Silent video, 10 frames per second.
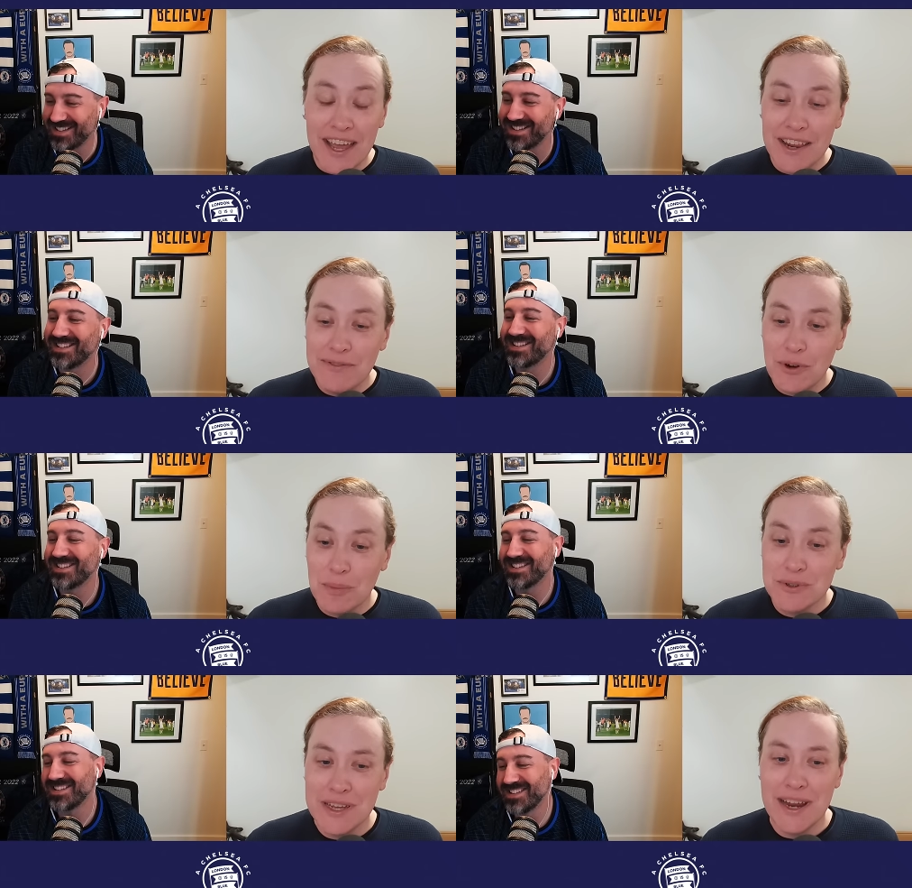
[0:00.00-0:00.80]

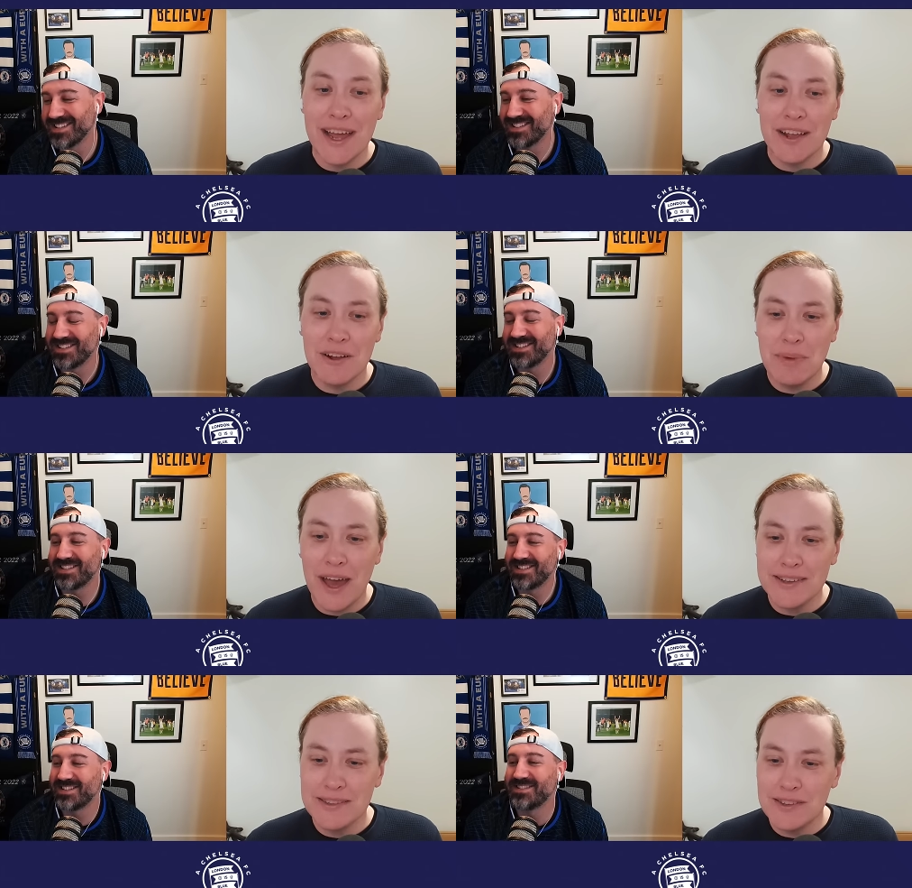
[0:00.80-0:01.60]
Speaker 1: 84% accurate
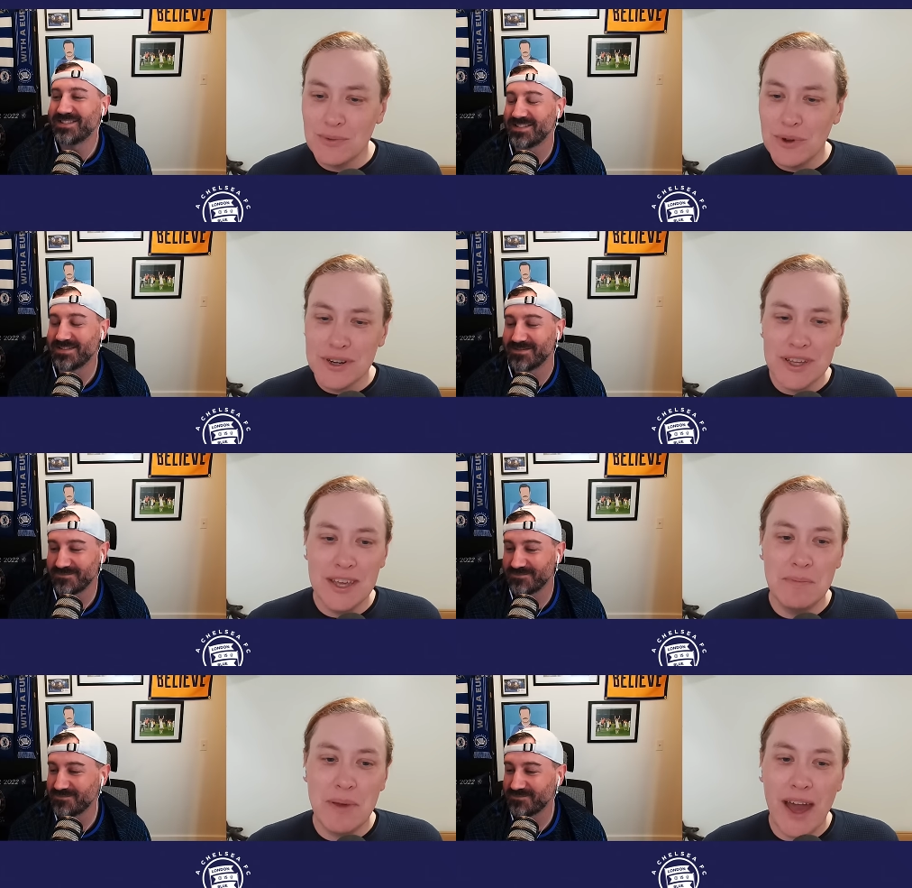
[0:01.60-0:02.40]
passes, one key
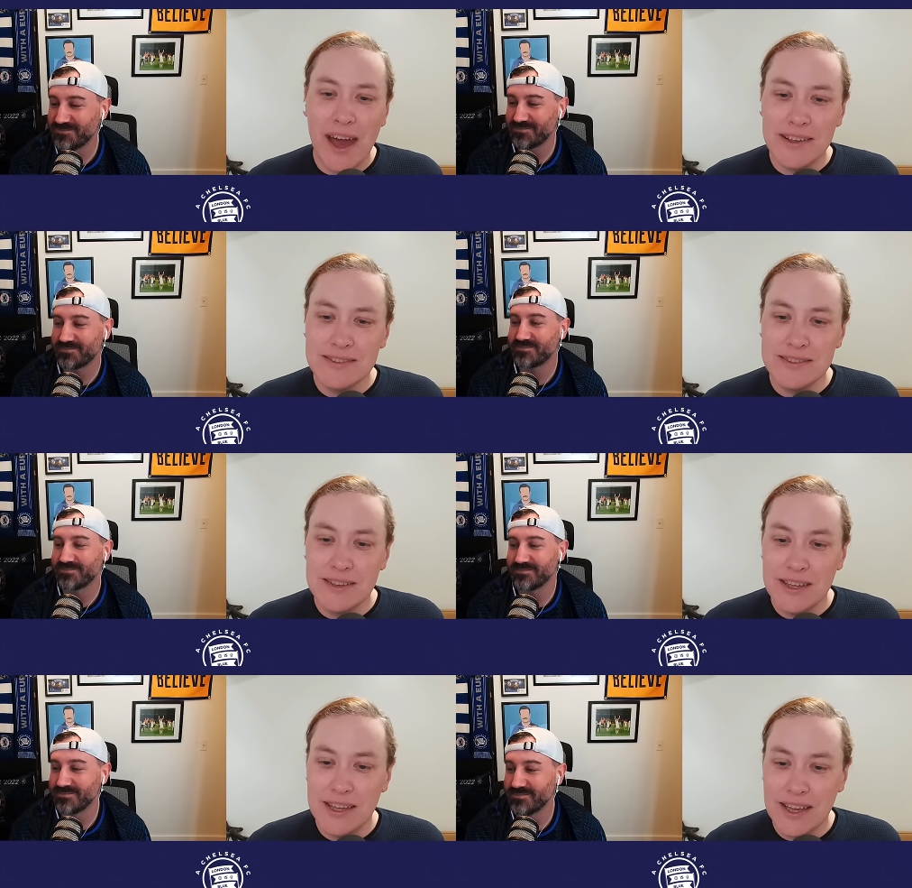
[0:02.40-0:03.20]
pass.
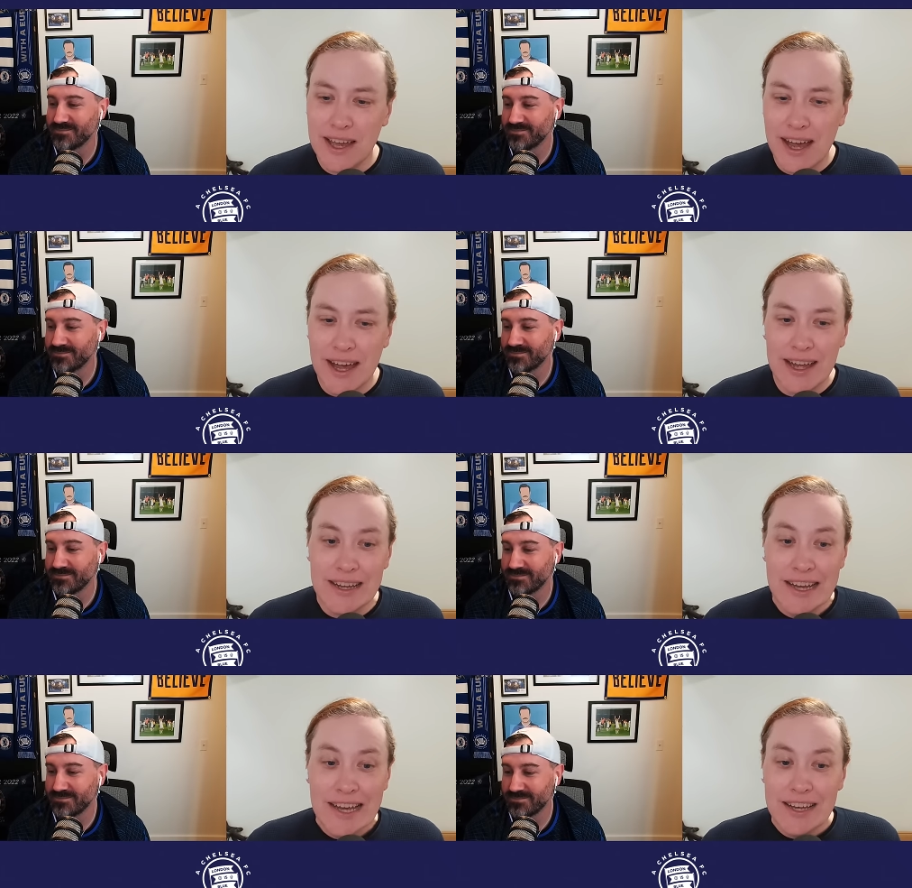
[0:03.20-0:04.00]
He had
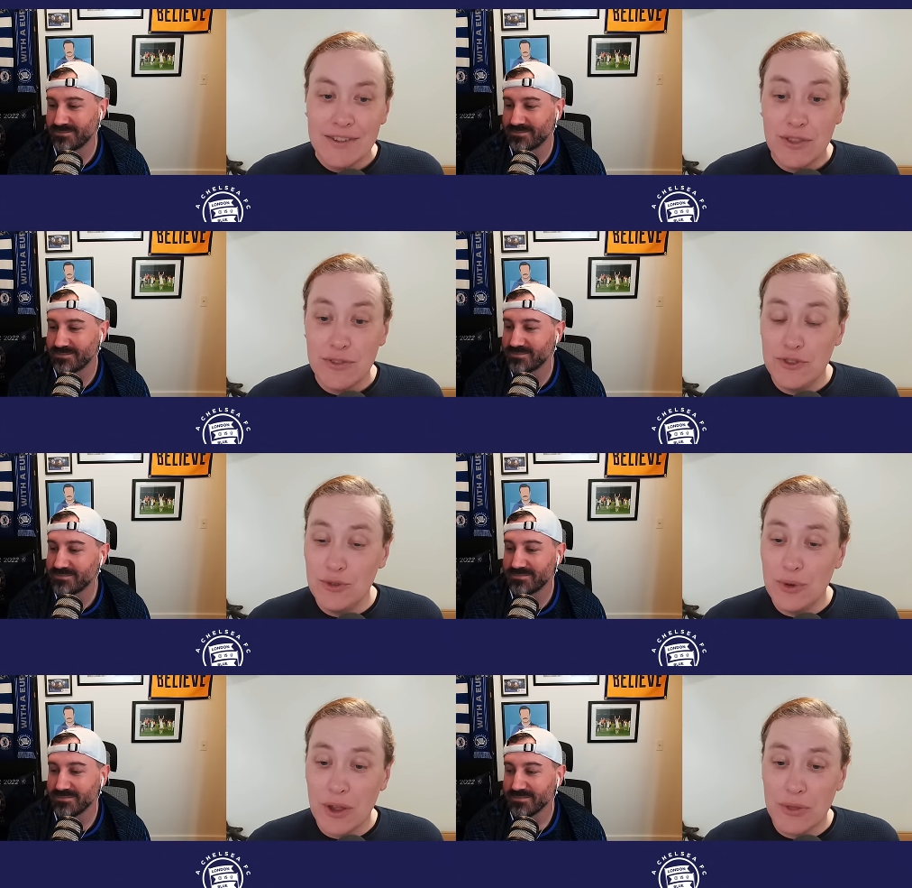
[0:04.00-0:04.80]

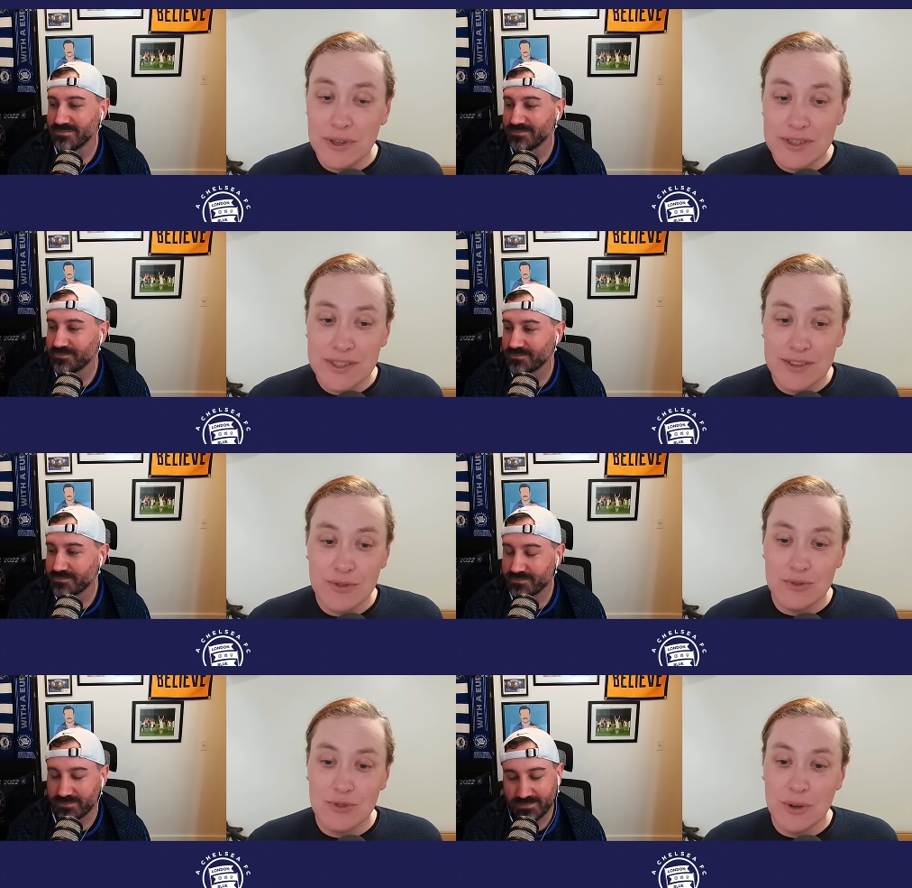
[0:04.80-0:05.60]
two out of three successful
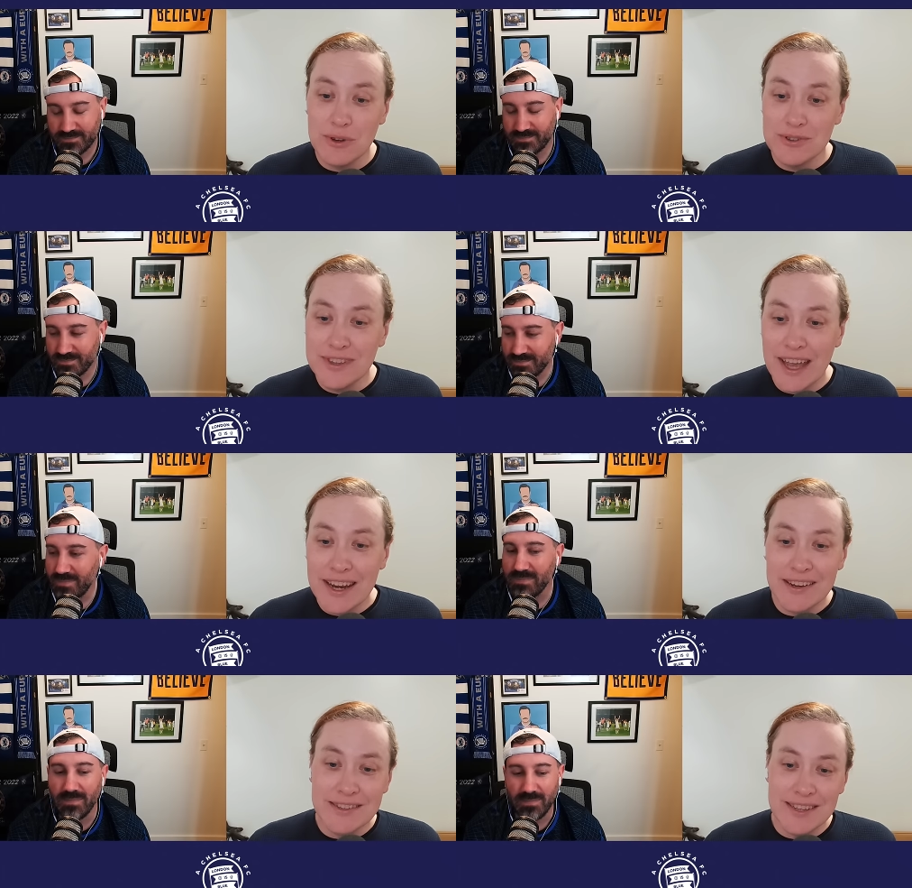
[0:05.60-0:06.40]
dribbles, 10
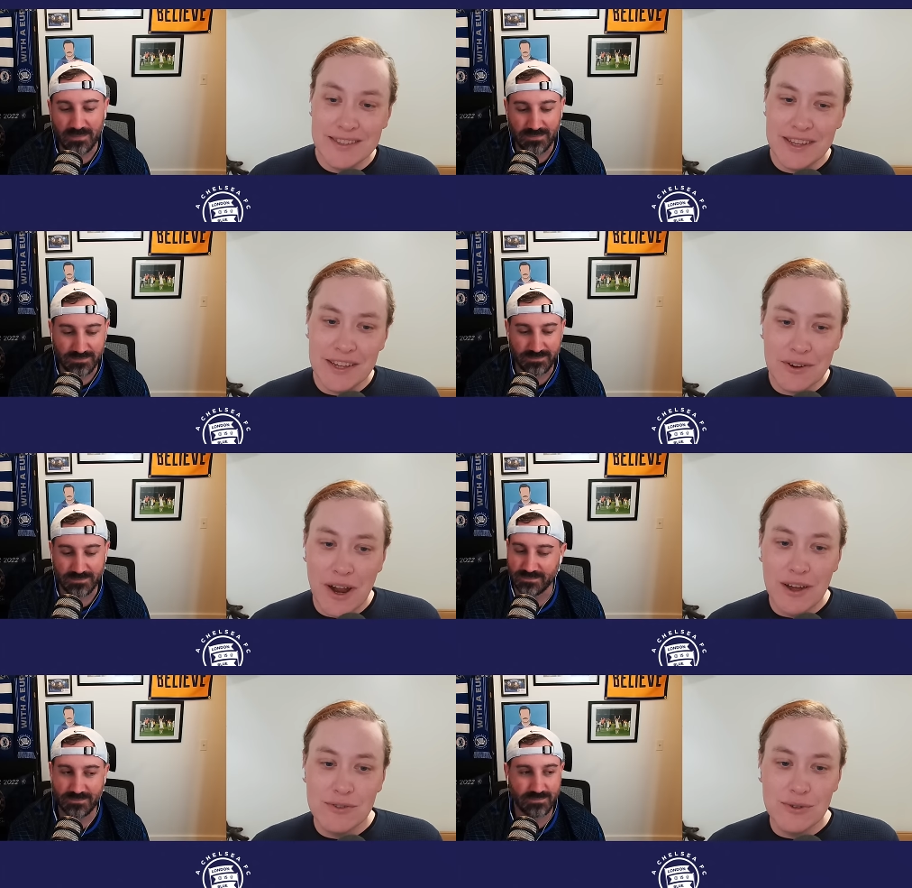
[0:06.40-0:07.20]
out of 16
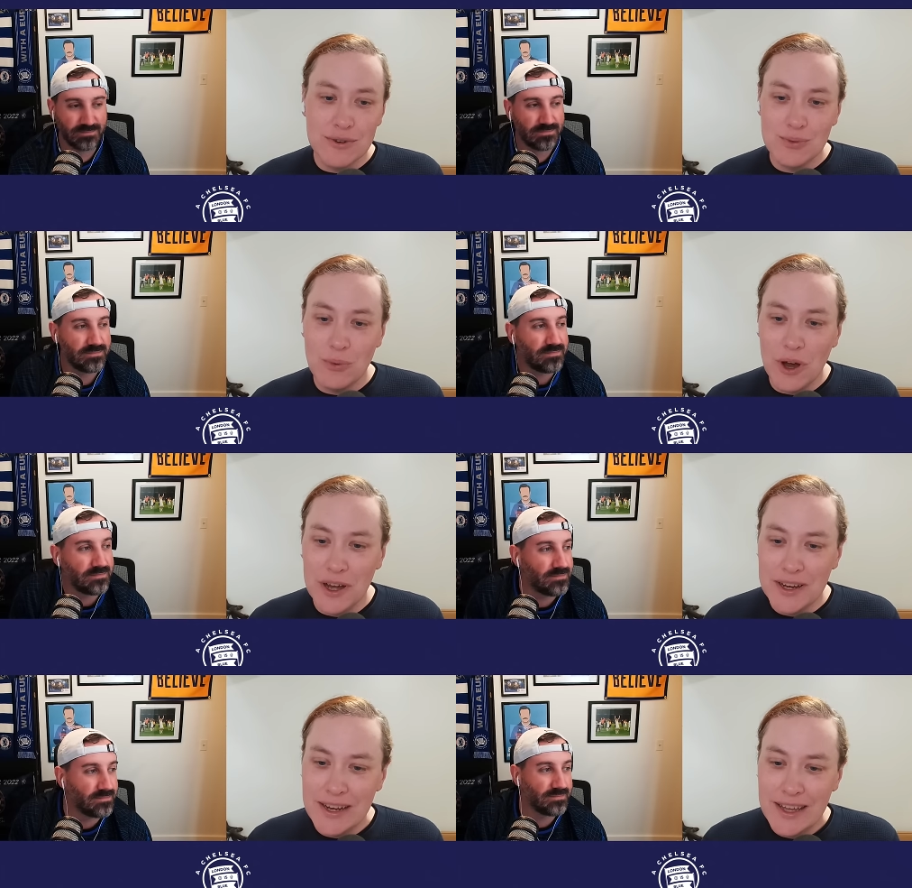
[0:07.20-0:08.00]
ground duels,
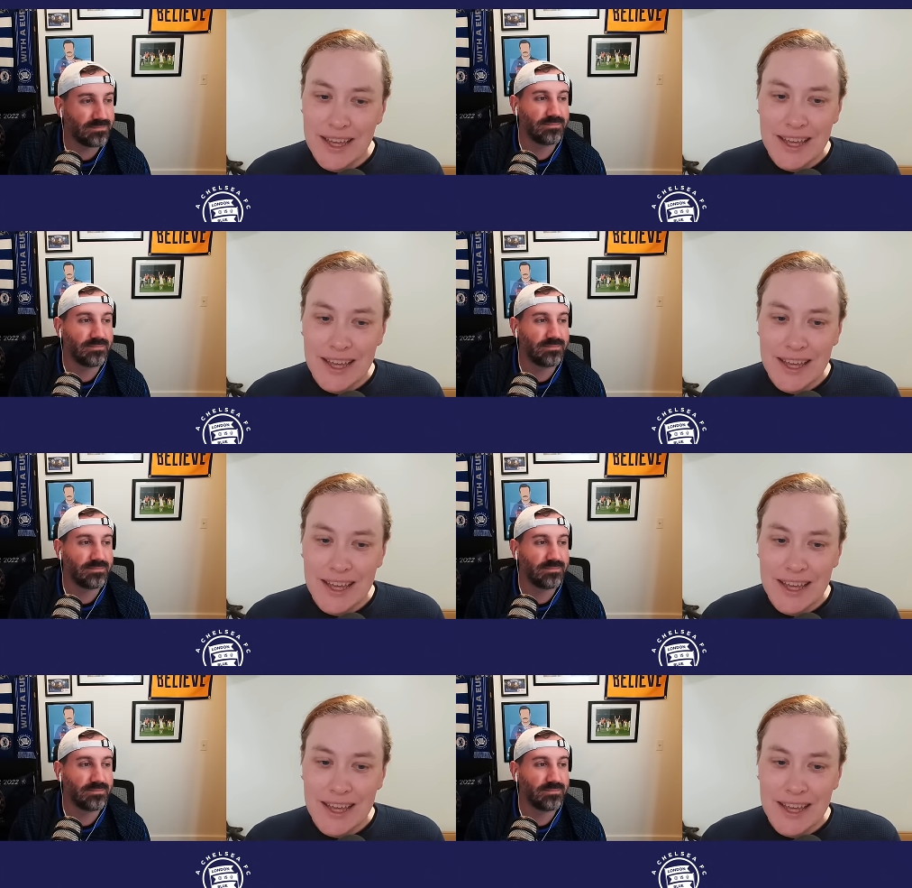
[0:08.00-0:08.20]
one.